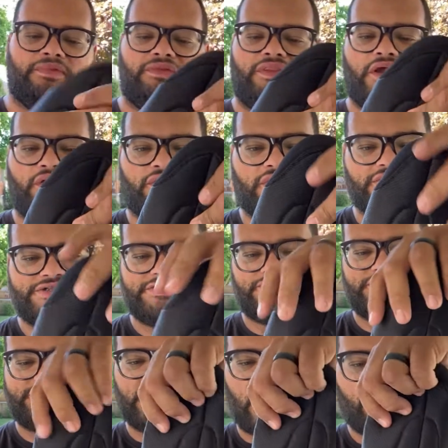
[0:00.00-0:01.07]
They're this
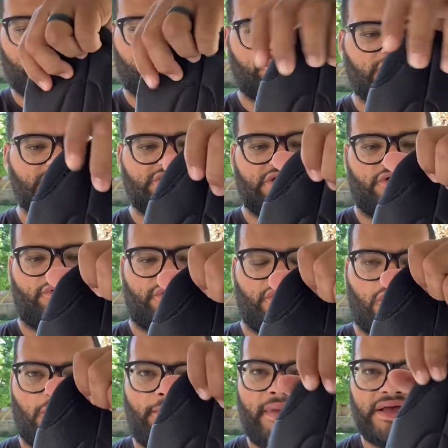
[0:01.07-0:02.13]
soft
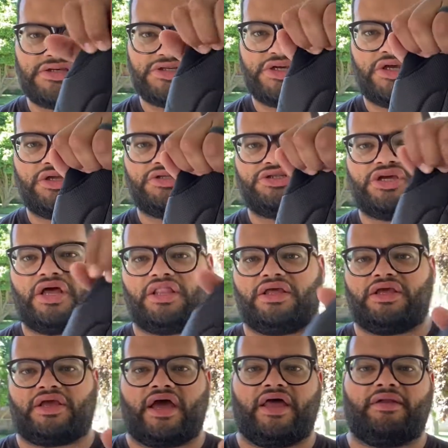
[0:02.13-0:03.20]
material, meshy,
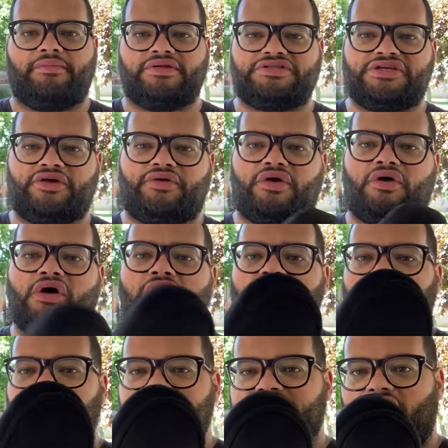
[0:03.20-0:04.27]
jelly kind of material,
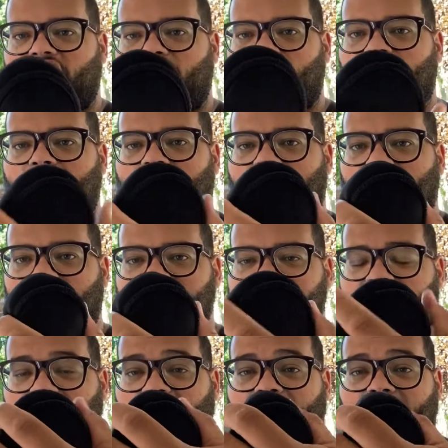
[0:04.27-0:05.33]
so looks
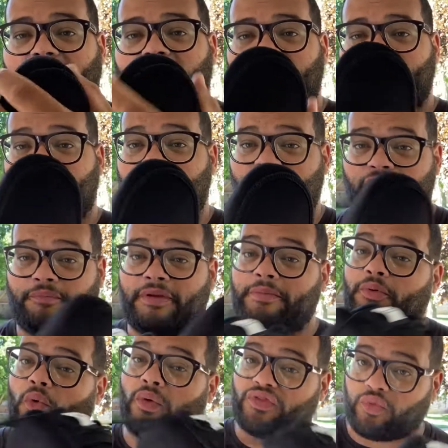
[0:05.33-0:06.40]
like a lot of comfort for
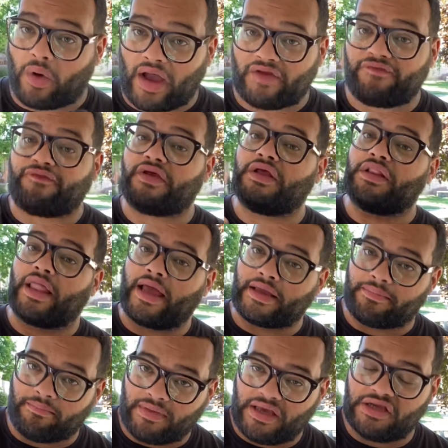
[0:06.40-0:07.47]
people with wide feet
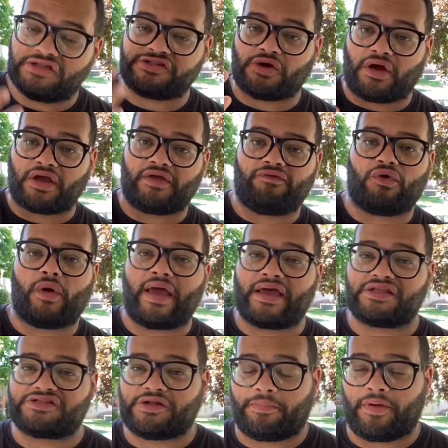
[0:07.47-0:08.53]
like me, so I'll give you a
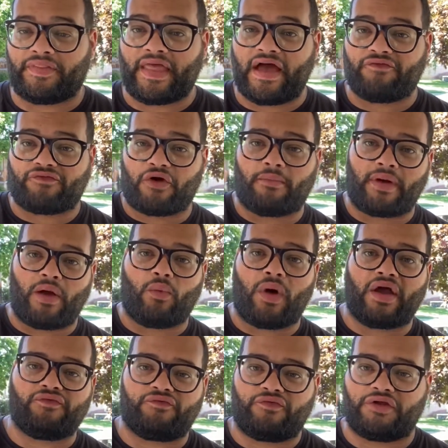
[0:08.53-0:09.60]
heads up on that for all my
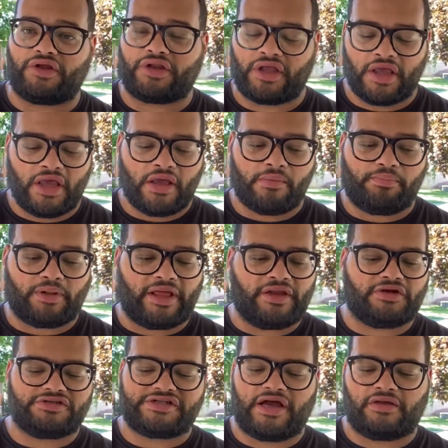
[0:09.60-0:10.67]
wide-footed
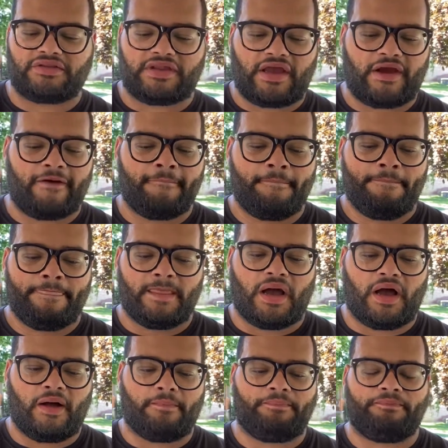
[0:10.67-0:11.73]
bladers out there.
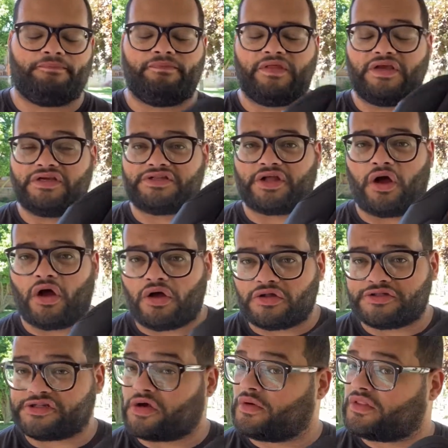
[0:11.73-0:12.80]
These
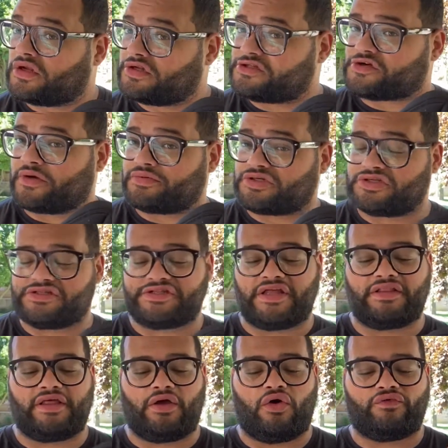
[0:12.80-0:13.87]
also in the description said
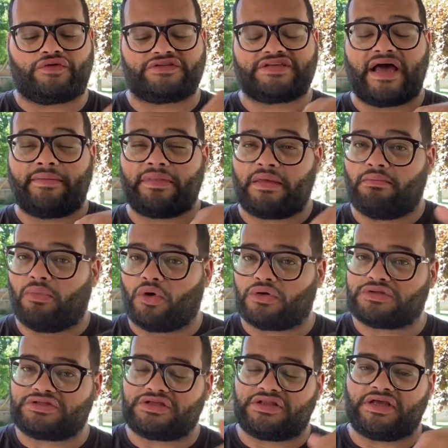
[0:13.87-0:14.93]
that over time they
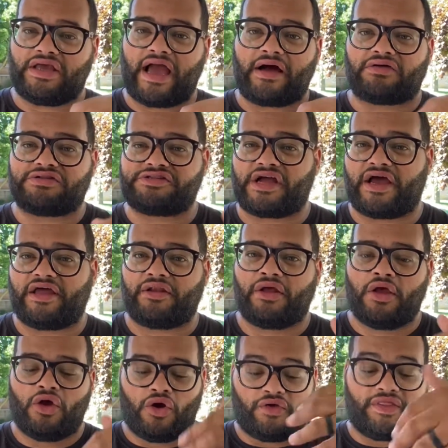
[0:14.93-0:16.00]
mold to the outside
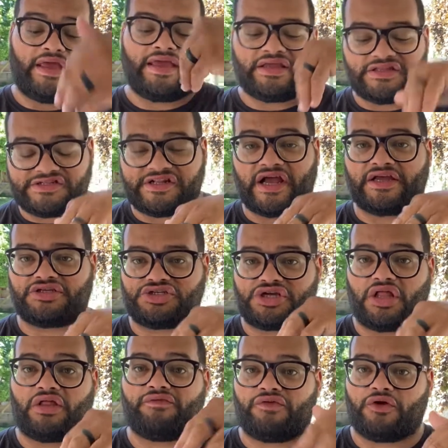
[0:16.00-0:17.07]
or the inside
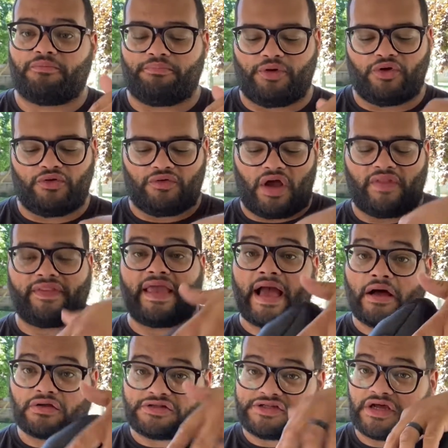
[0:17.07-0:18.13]
shell of your boot on the
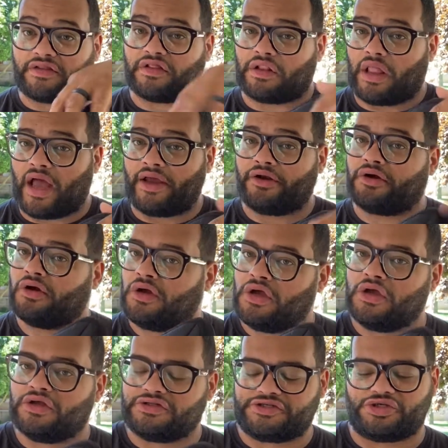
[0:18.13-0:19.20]
outside of the liner,
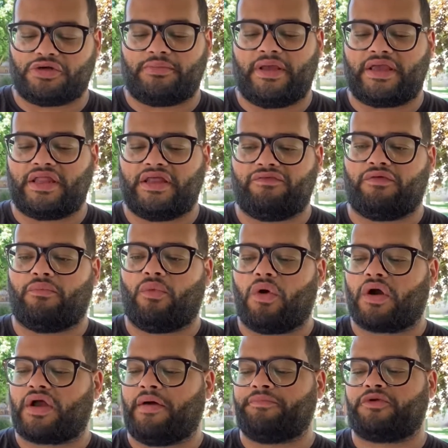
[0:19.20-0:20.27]
should make it even
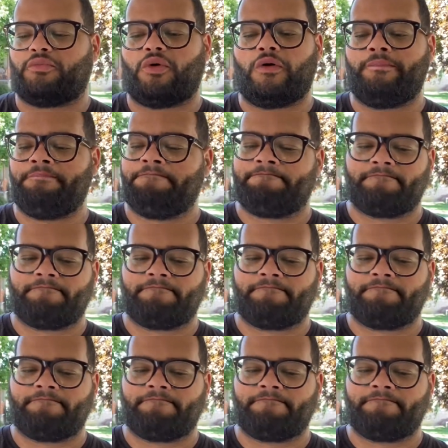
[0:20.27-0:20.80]
more comfortable.